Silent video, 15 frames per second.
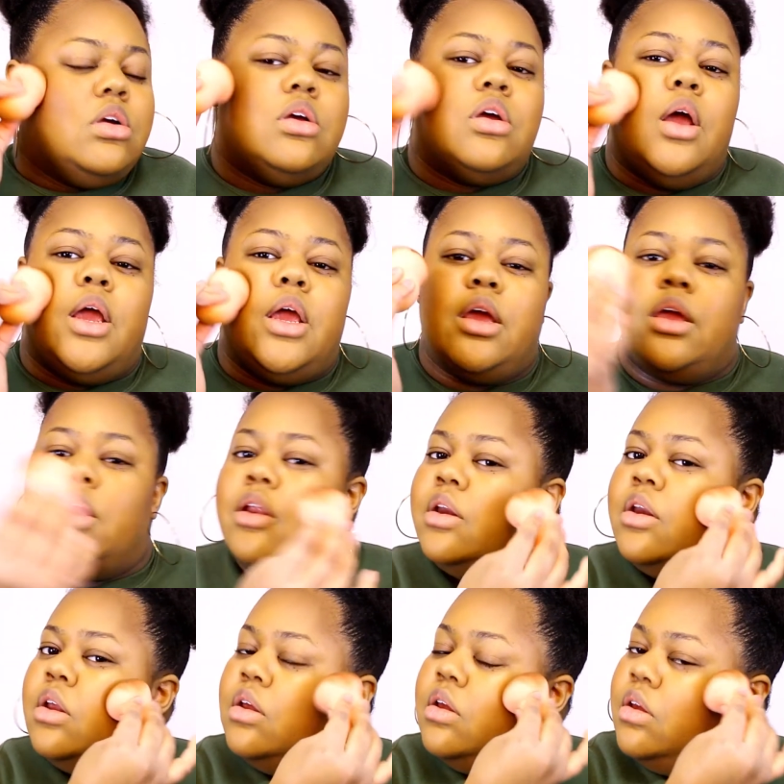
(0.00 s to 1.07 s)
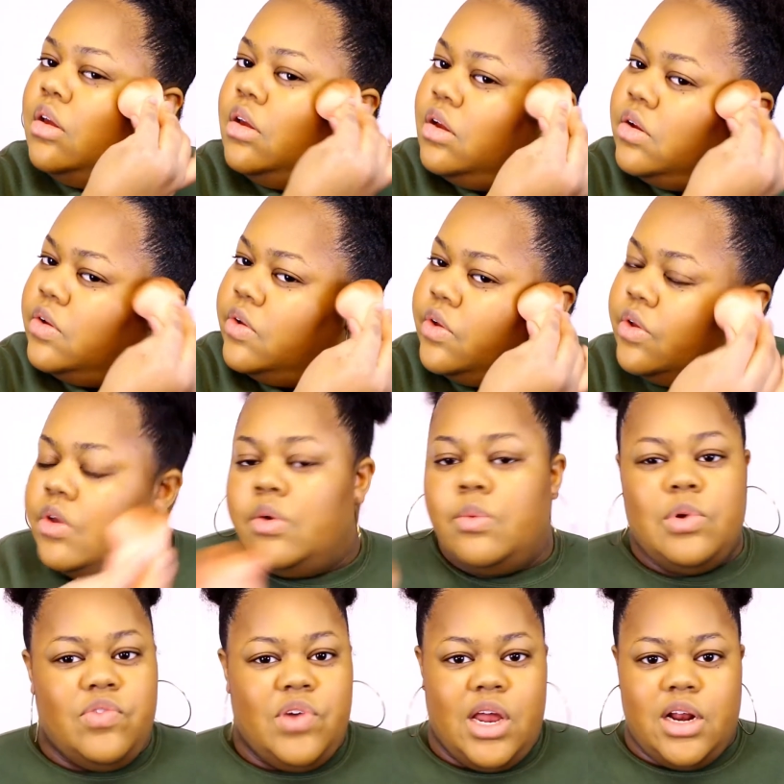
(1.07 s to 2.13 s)
and
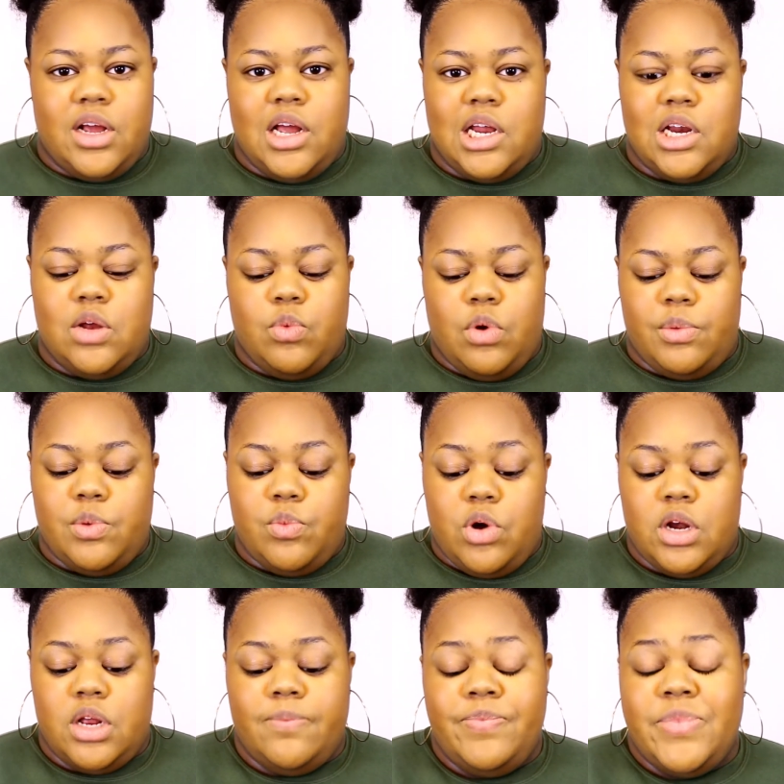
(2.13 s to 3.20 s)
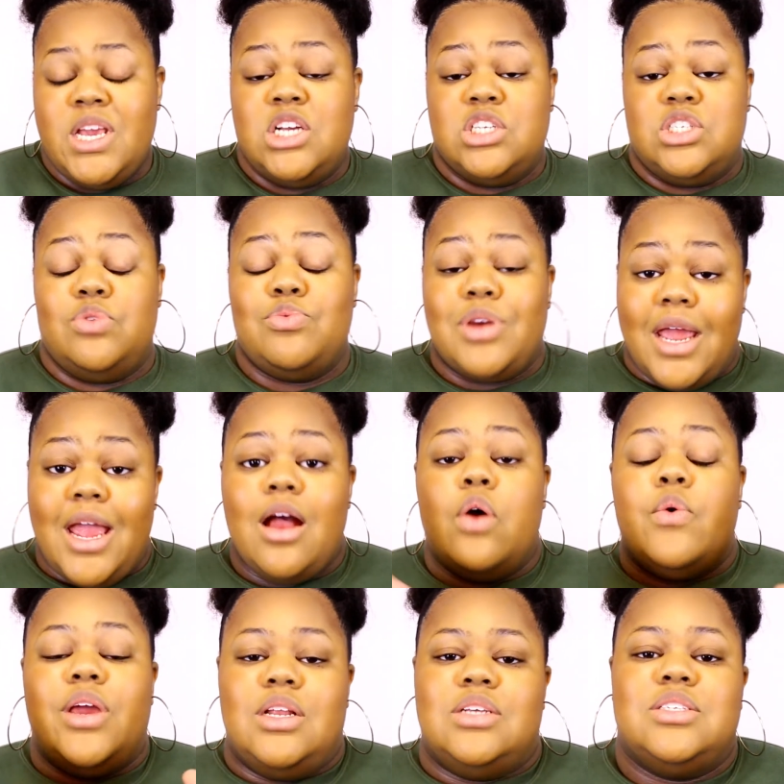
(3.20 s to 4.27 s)
we kind of got it where we want it. So
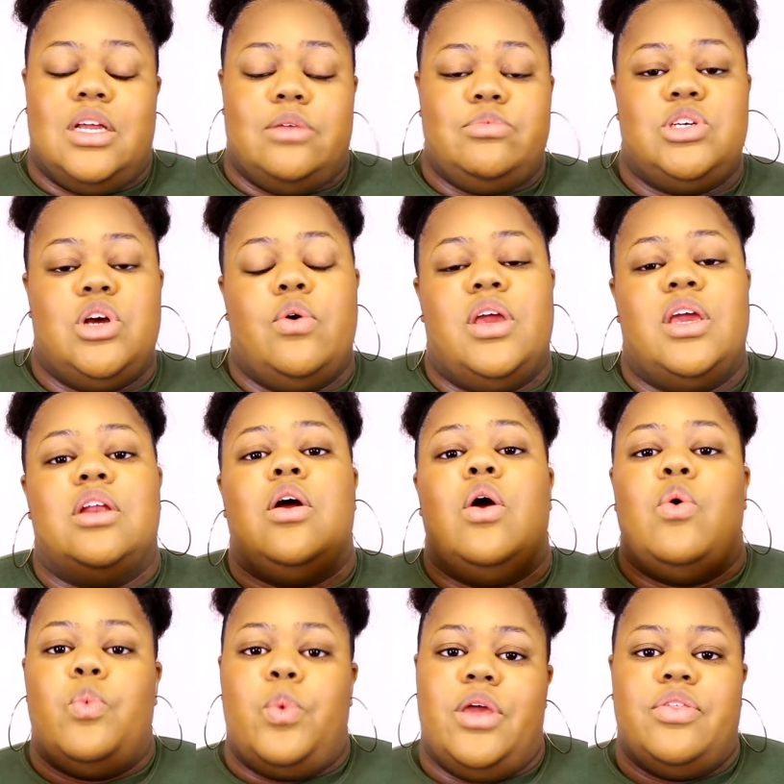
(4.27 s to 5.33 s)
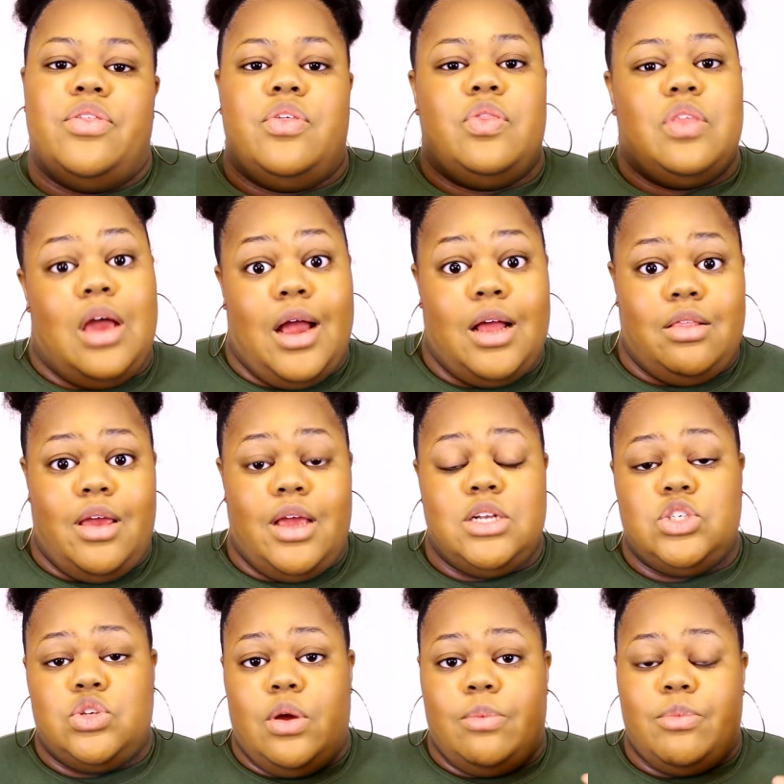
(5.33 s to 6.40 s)
now it is time to go in with the
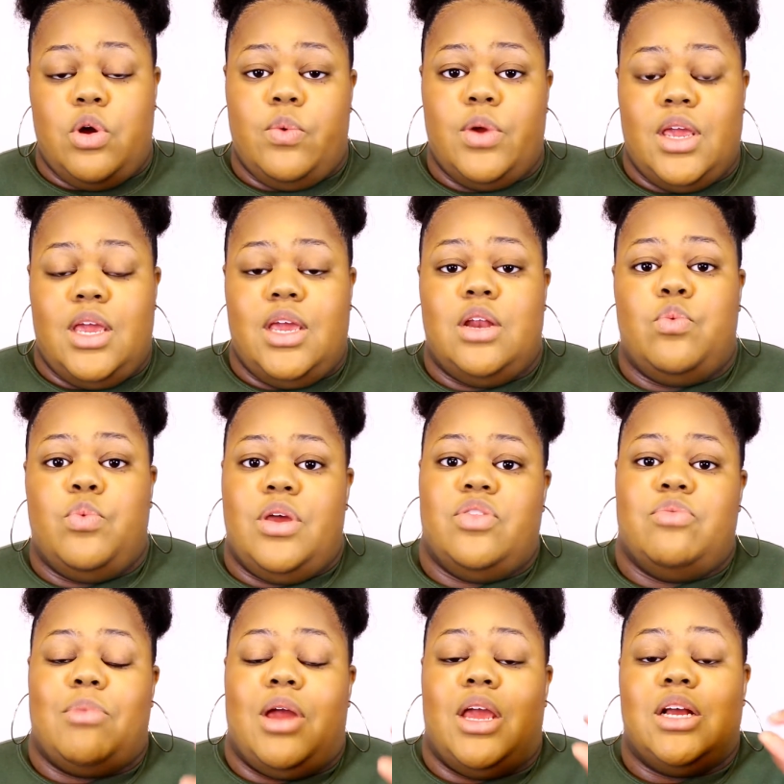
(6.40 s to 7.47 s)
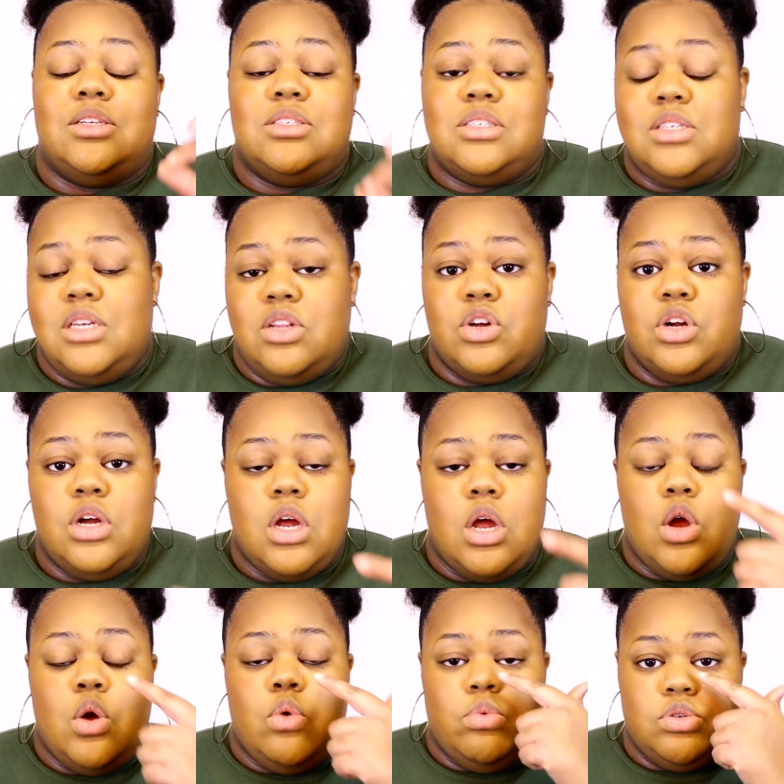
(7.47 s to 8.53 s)
highlight. So I'm going in with my concealer,
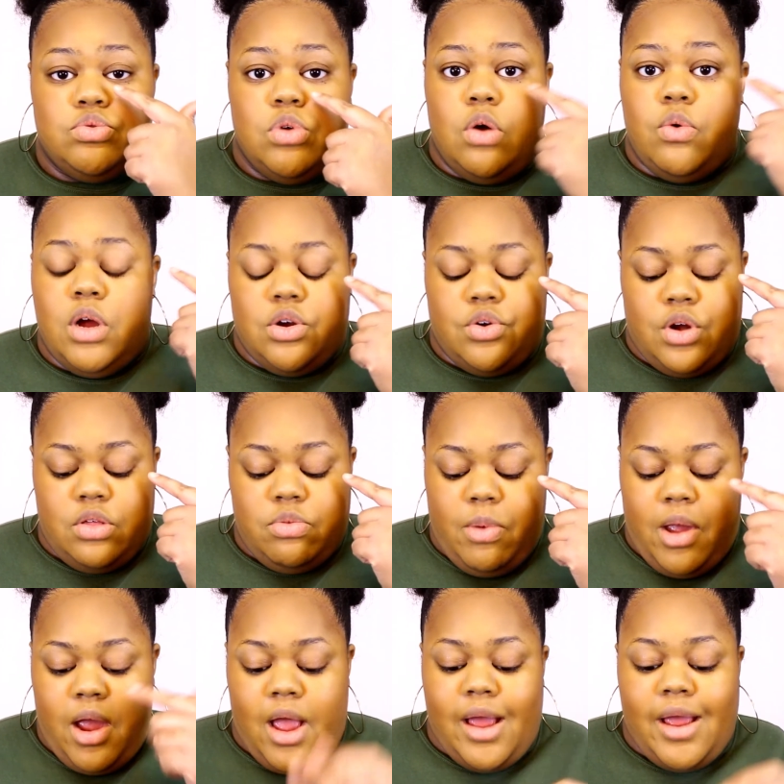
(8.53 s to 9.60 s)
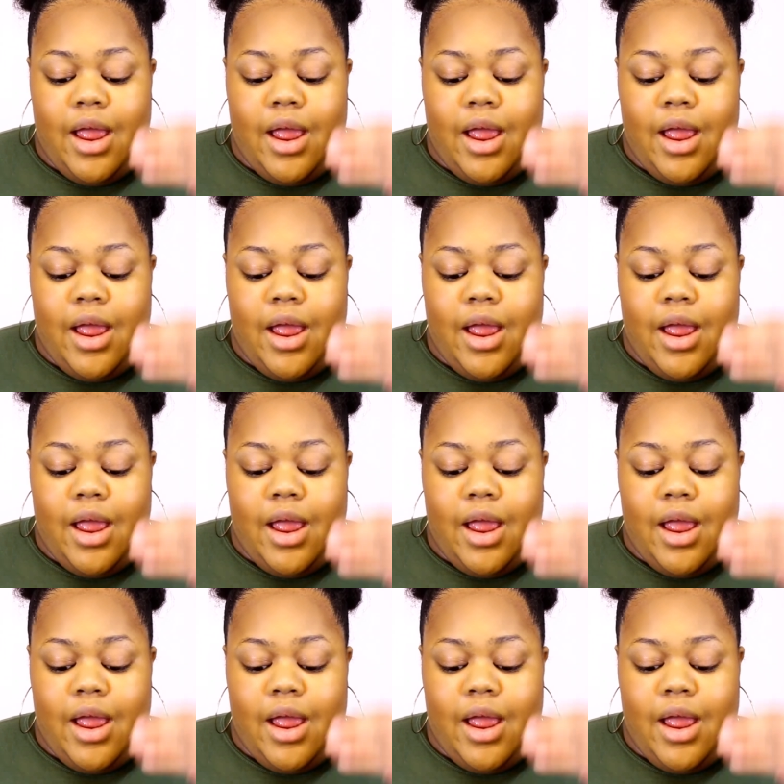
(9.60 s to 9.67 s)
which will go underneath my eye